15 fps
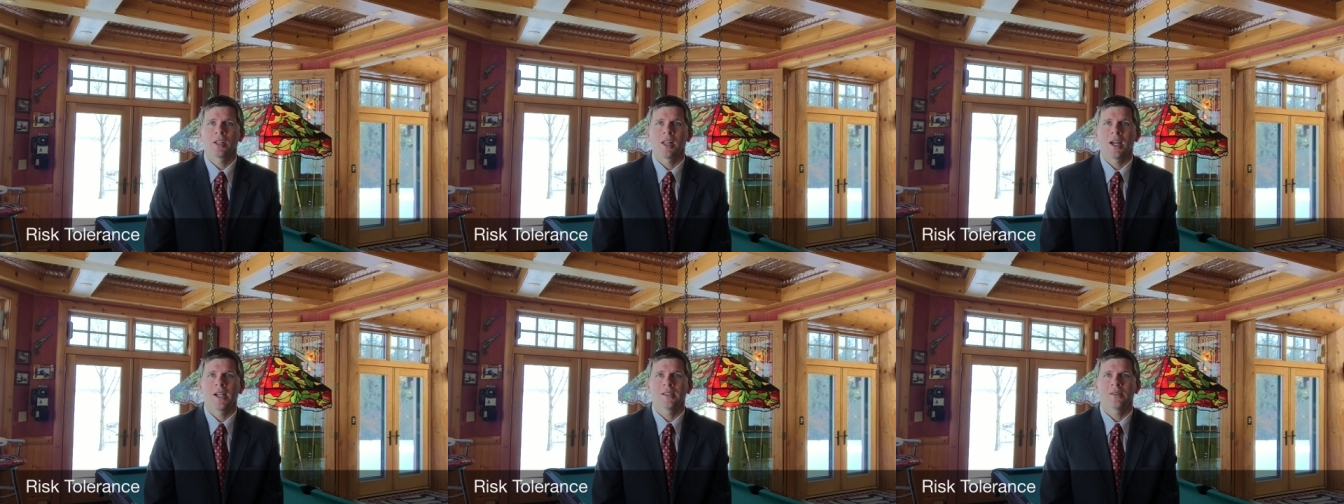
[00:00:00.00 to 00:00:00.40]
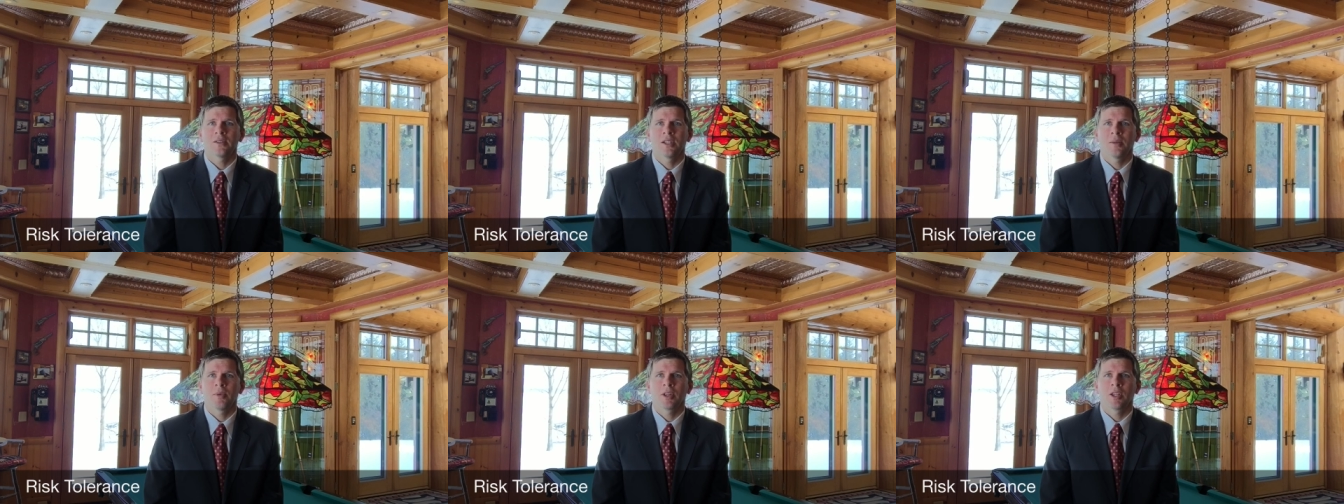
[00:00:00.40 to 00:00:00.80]
clients are
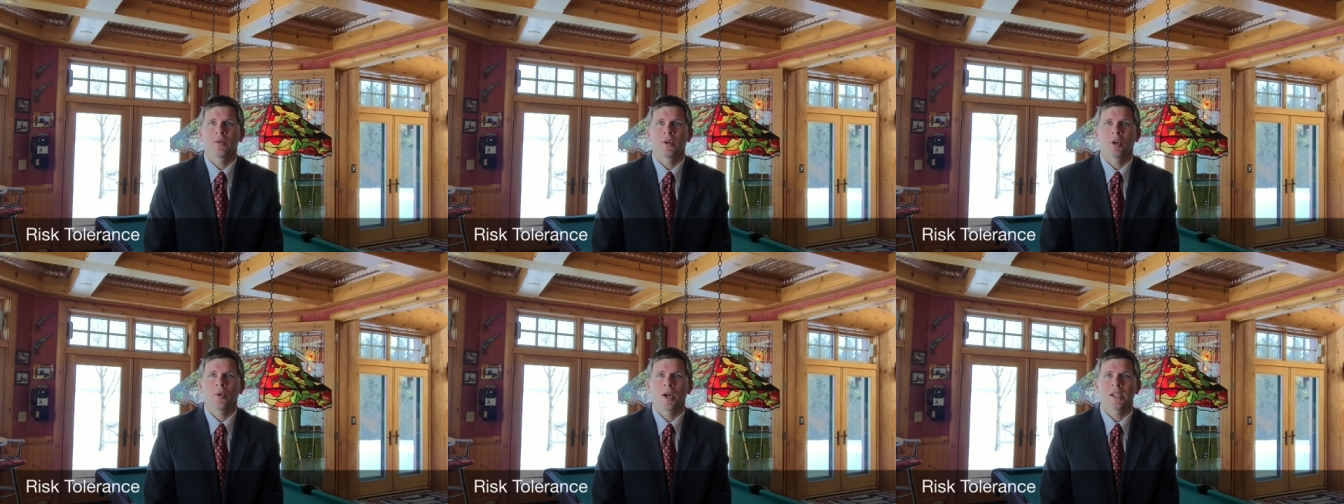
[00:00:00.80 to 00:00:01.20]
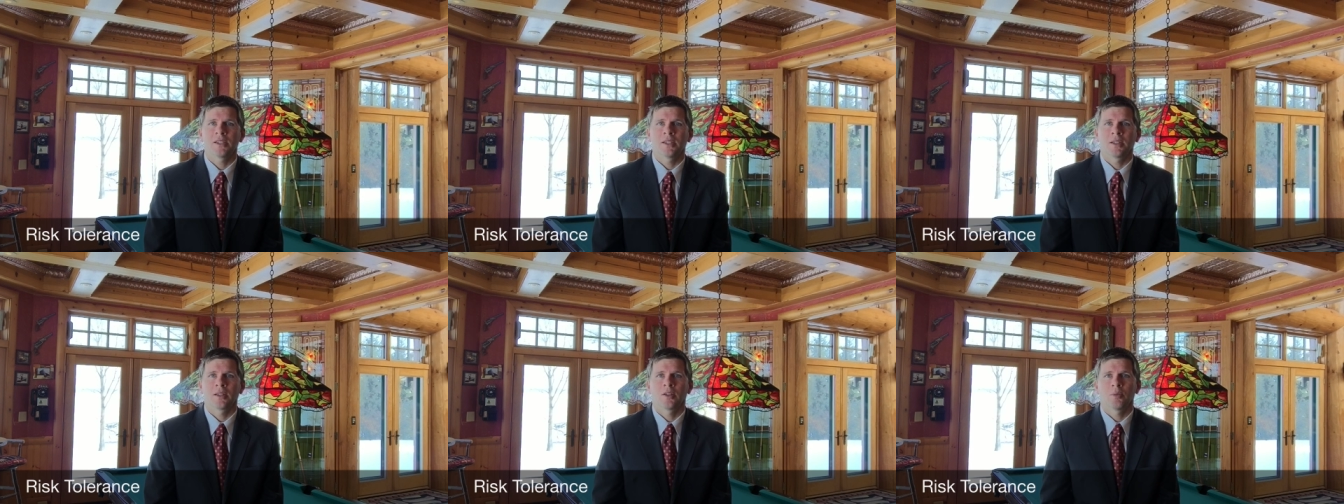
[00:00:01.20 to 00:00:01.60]
typically
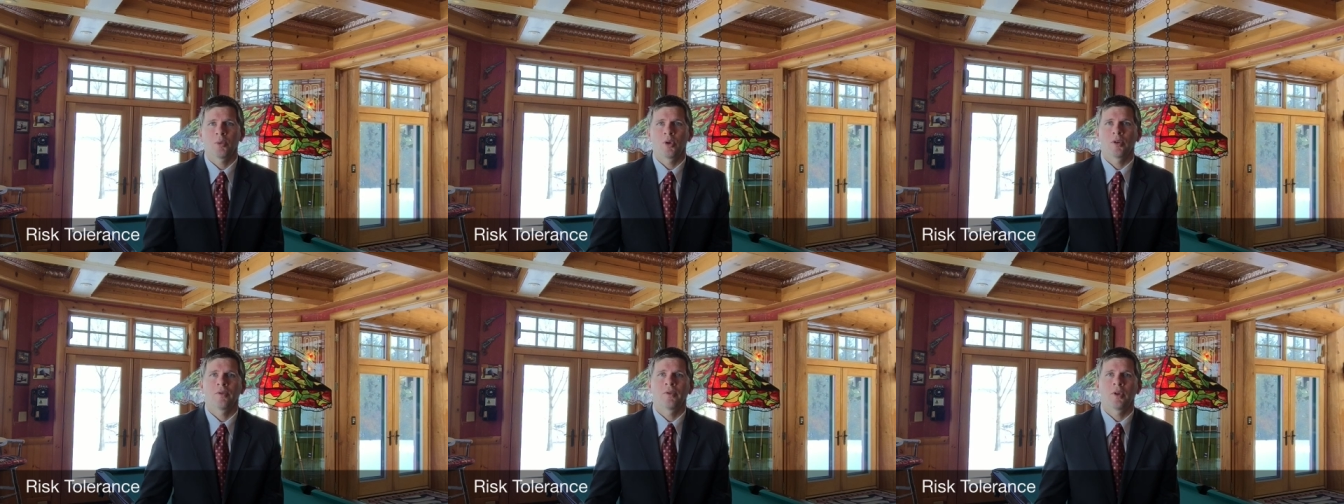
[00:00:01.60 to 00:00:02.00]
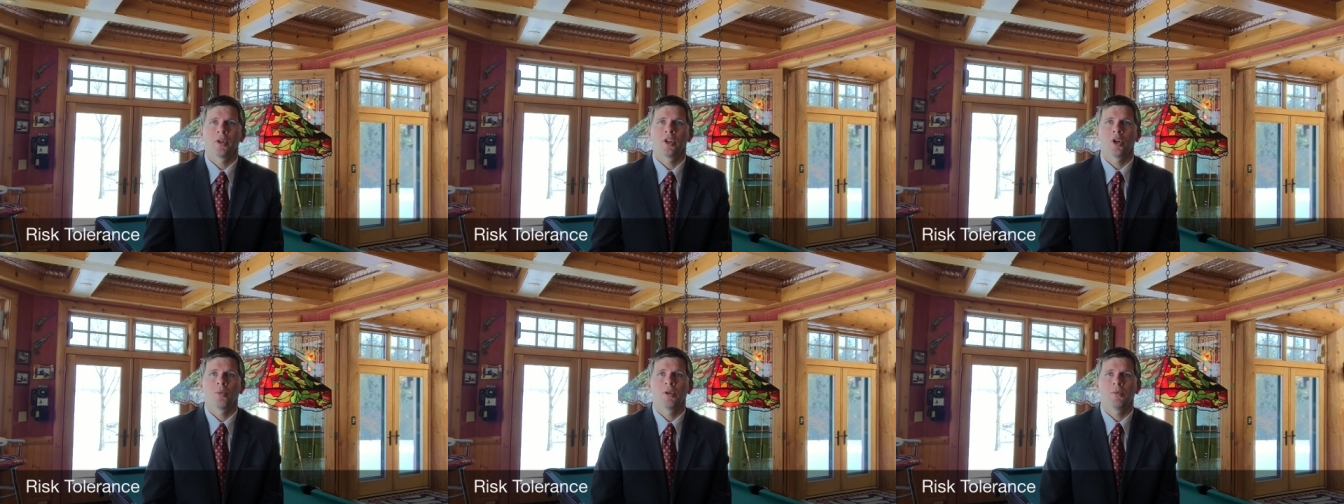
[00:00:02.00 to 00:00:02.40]
requesting that their portfolio